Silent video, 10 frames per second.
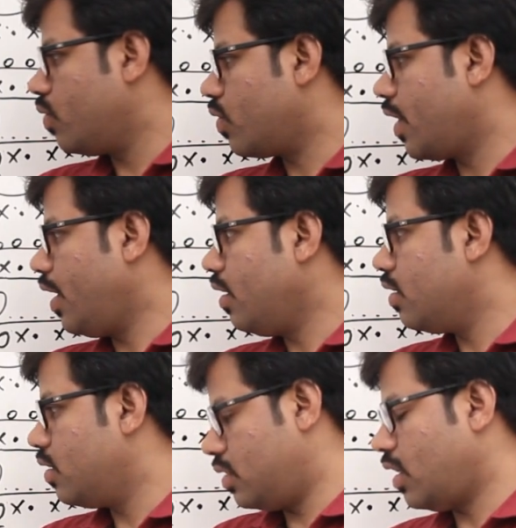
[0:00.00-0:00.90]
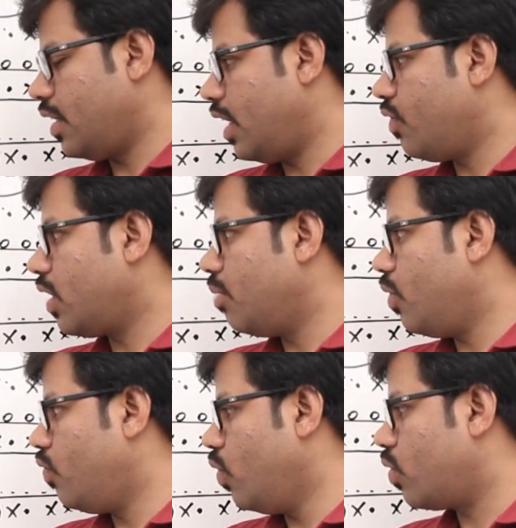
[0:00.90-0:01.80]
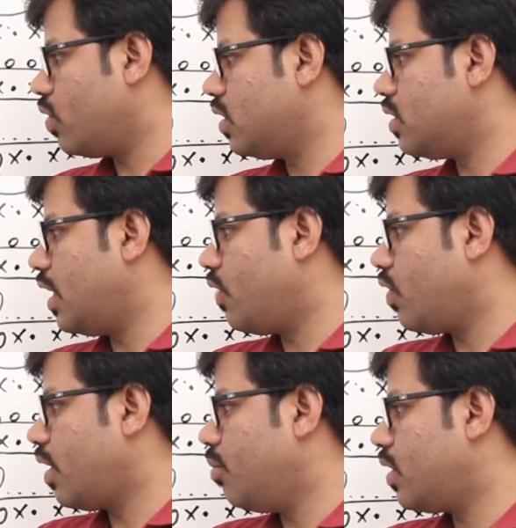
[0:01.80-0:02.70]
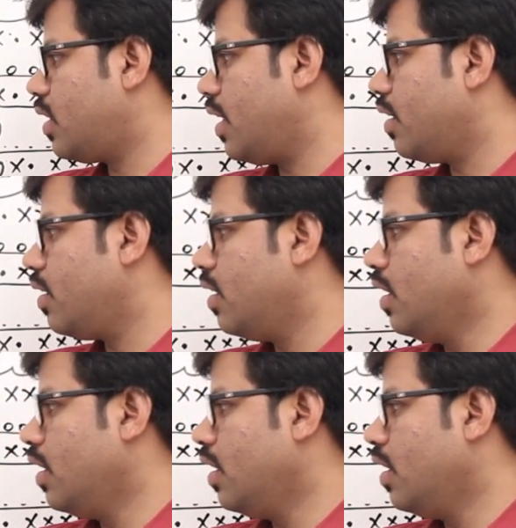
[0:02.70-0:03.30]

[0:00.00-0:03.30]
Okay, sorry, network number 4. This is network number 3.